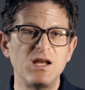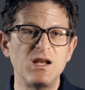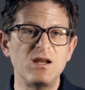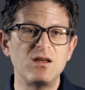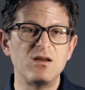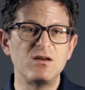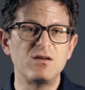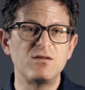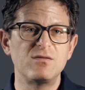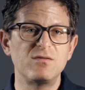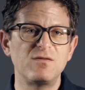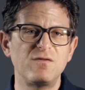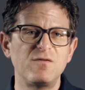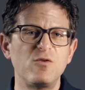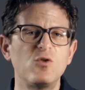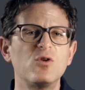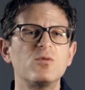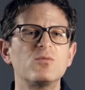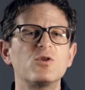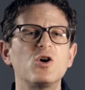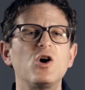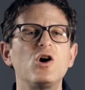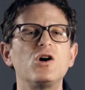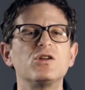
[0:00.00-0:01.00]
in a
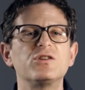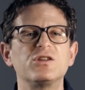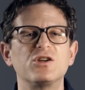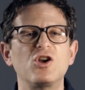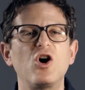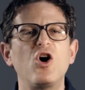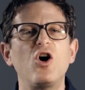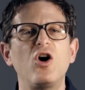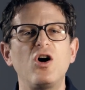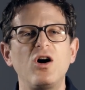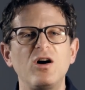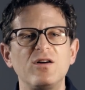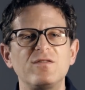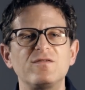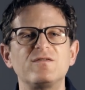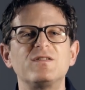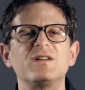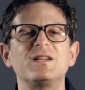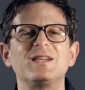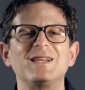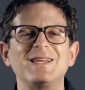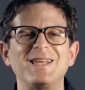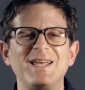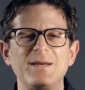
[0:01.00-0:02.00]
form called an off
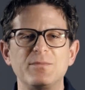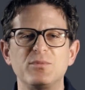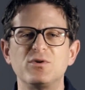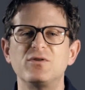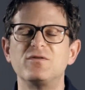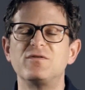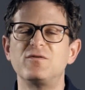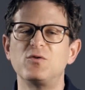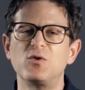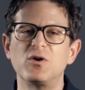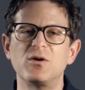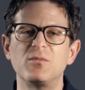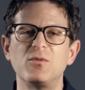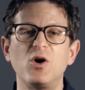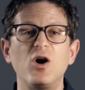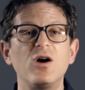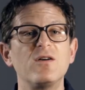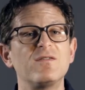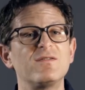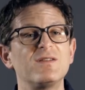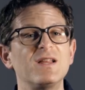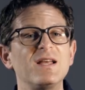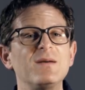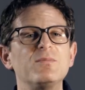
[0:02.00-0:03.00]
label form.
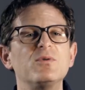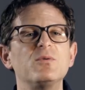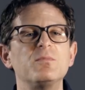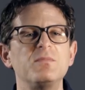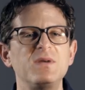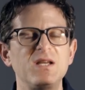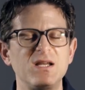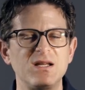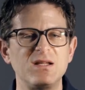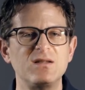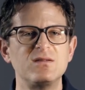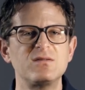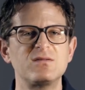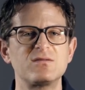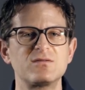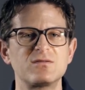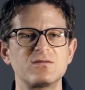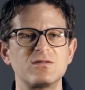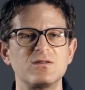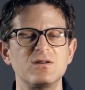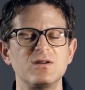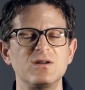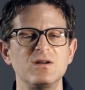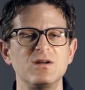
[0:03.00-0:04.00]
Off label
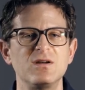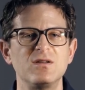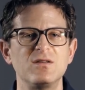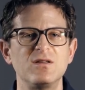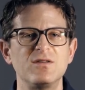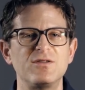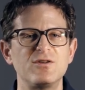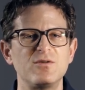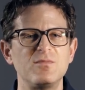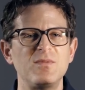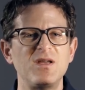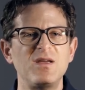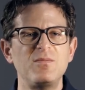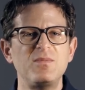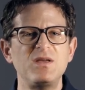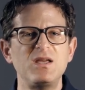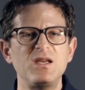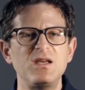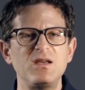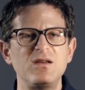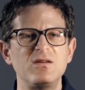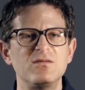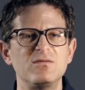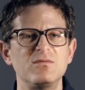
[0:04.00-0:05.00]
means that there may
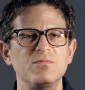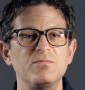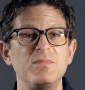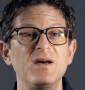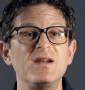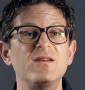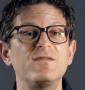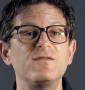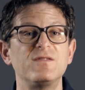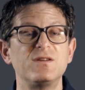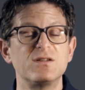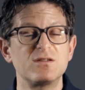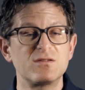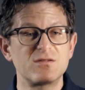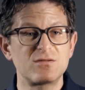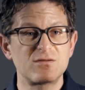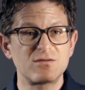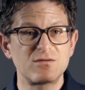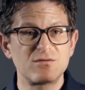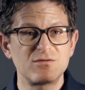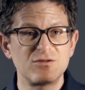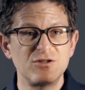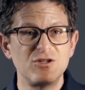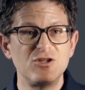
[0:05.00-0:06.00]
be
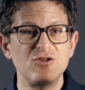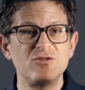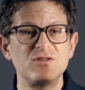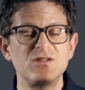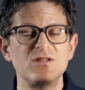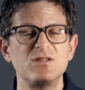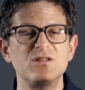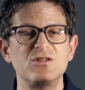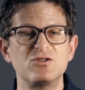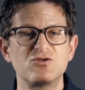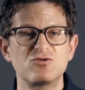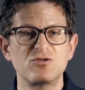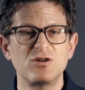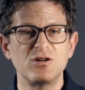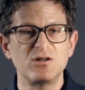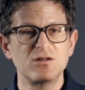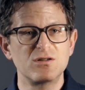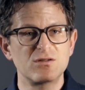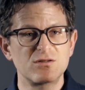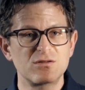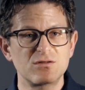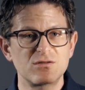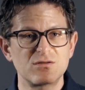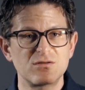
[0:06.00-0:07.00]
benefits to using these
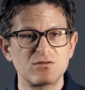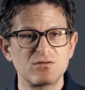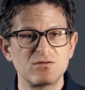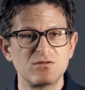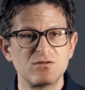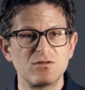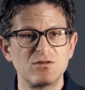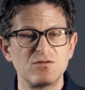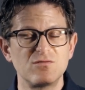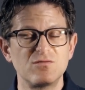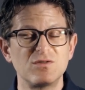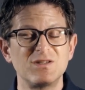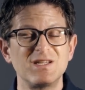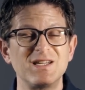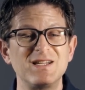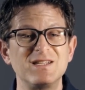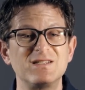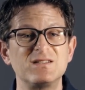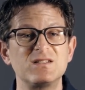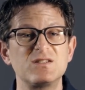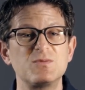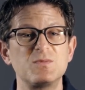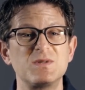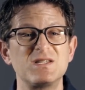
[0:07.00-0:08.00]
drugs
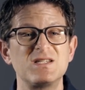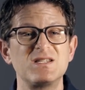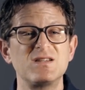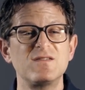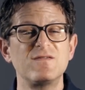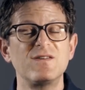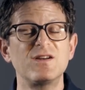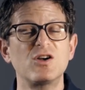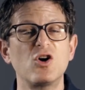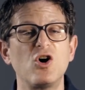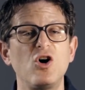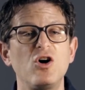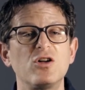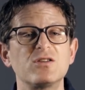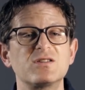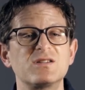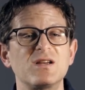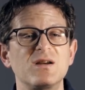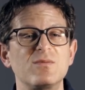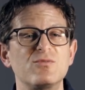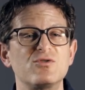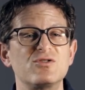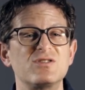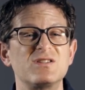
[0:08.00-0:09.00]
related to specific
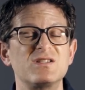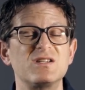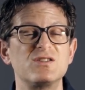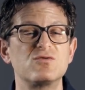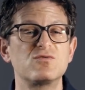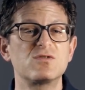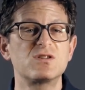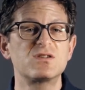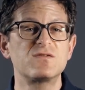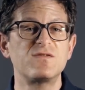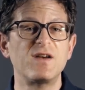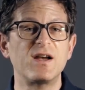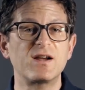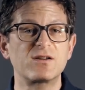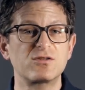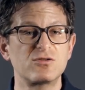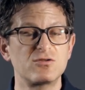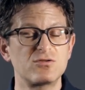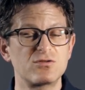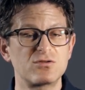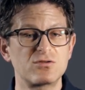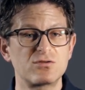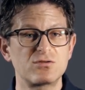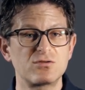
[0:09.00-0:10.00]
Alzheimer's disease risk
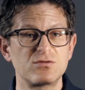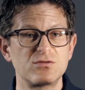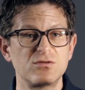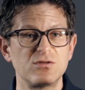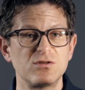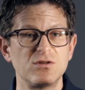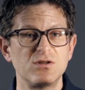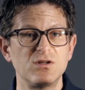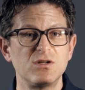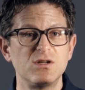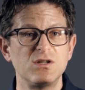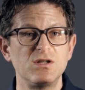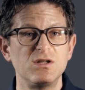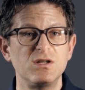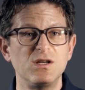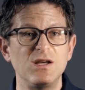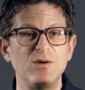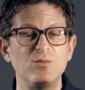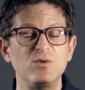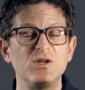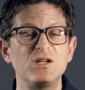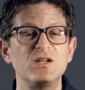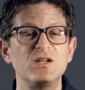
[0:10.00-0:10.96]
factors. And